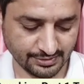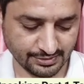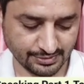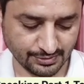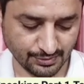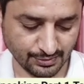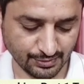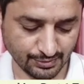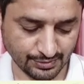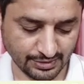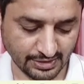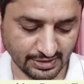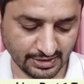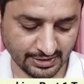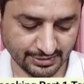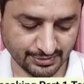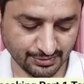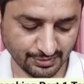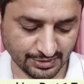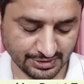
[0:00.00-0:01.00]
So the
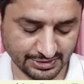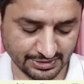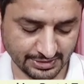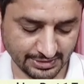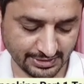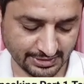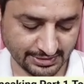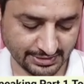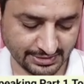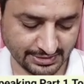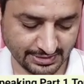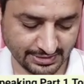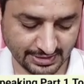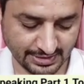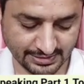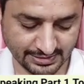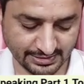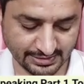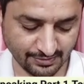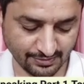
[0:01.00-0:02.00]
last question is,
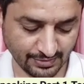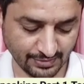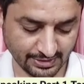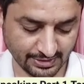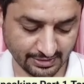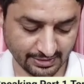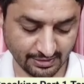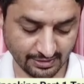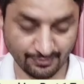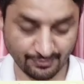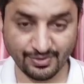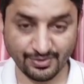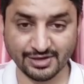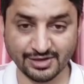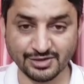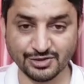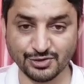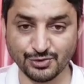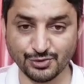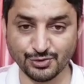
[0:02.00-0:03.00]
does the weather
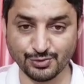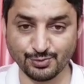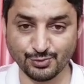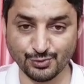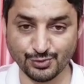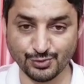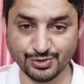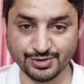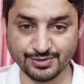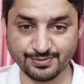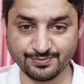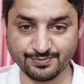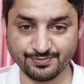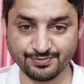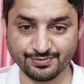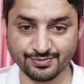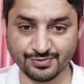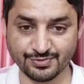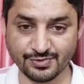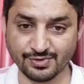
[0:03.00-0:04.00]
affect your mood?
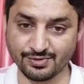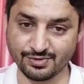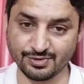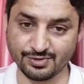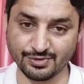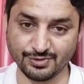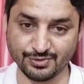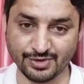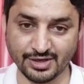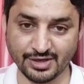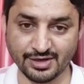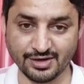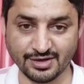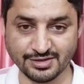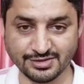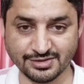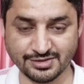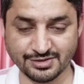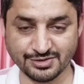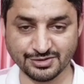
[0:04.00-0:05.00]
You can
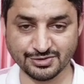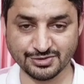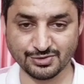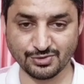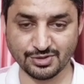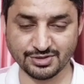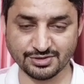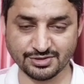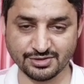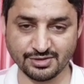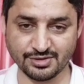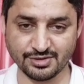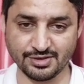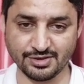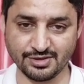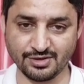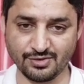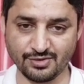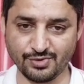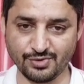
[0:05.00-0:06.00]
answer this question
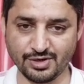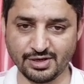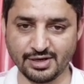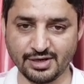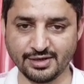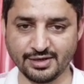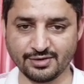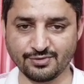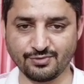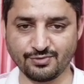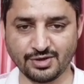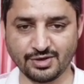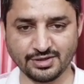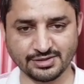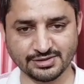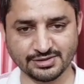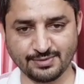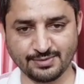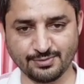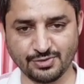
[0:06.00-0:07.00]
in a way like, for
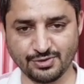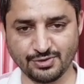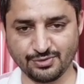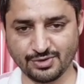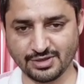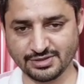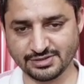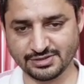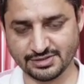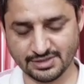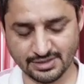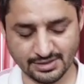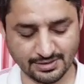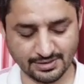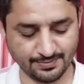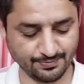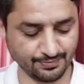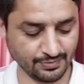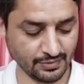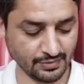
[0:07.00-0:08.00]
example, you can
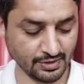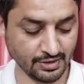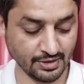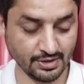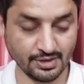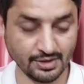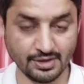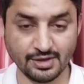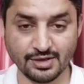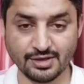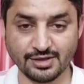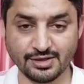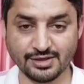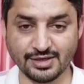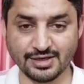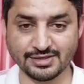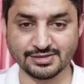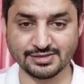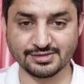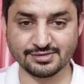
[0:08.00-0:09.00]
say,
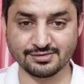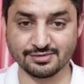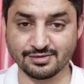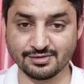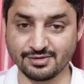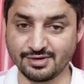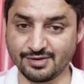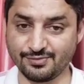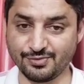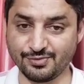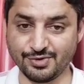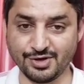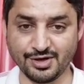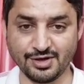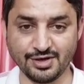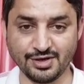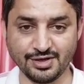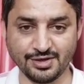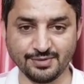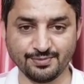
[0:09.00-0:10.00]
yes,
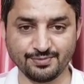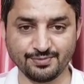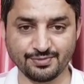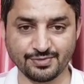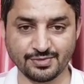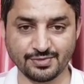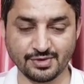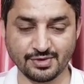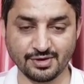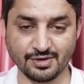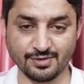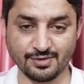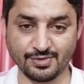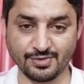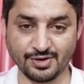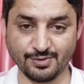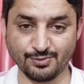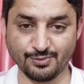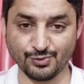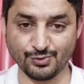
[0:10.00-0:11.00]
definitely,
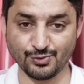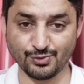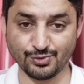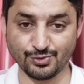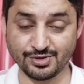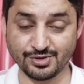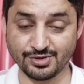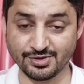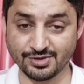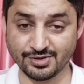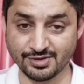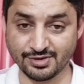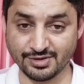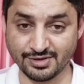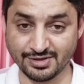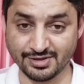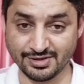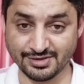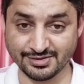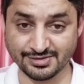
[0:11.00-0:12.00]
my mood
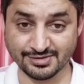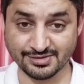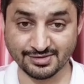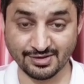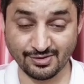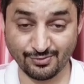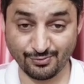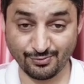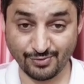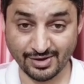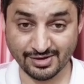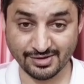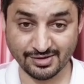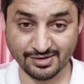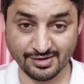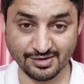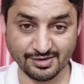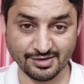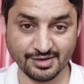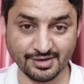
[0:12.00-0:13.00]
is
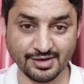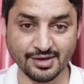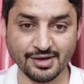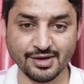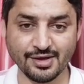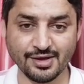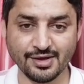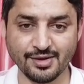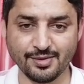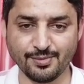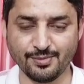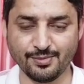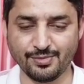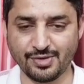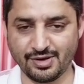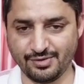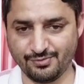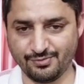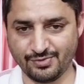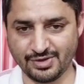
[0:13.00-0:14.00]
affected
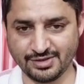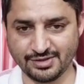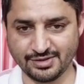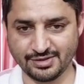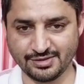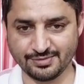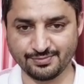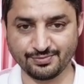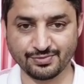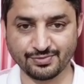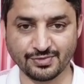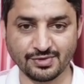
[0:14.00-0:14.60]
by weather,